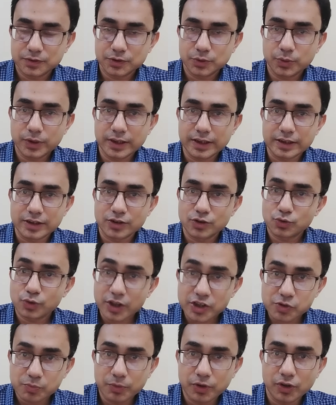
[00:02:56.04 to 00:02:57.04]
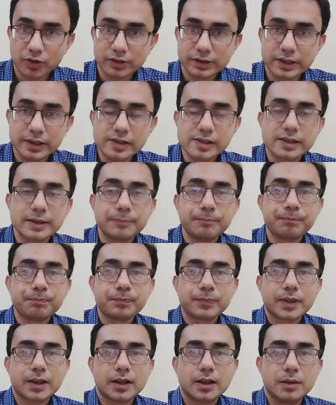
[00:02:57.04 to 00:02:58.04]
Okay, trust me on this,
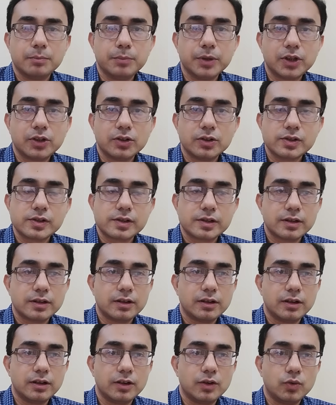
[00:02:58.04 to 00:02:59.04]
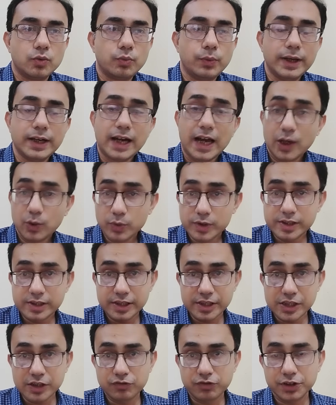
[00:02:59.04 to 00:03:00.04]
because when I was
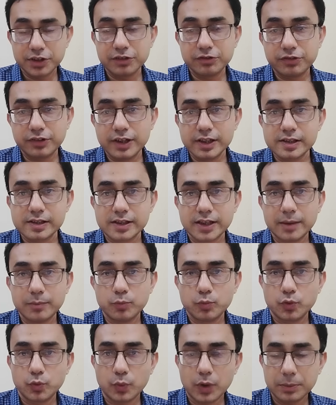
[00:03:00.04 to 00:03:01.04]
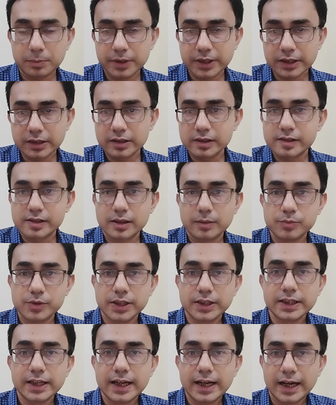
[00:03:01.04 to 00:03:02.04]
teaching for the first time one particular
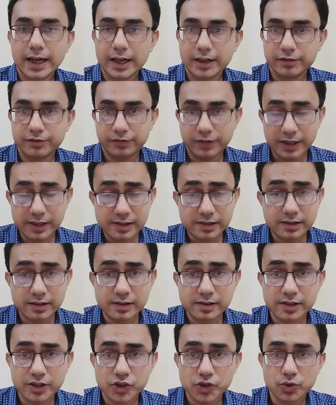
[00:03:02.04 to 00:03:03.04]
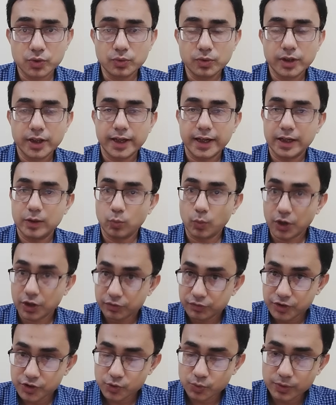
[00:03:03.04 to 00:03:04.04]
subject, I faced this issue, and one
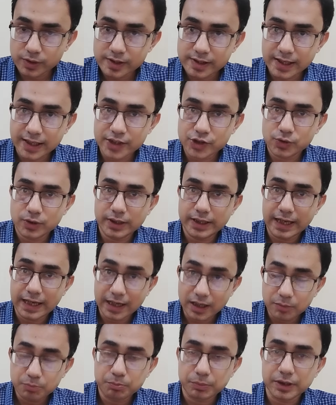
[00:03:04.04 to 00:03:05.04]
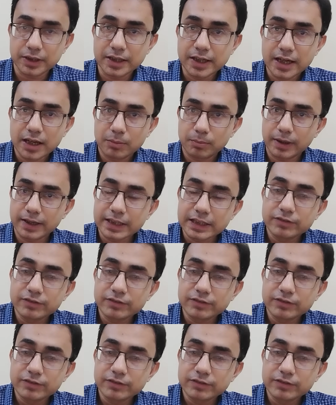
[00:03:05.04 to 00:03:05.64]
of the students actually helped me by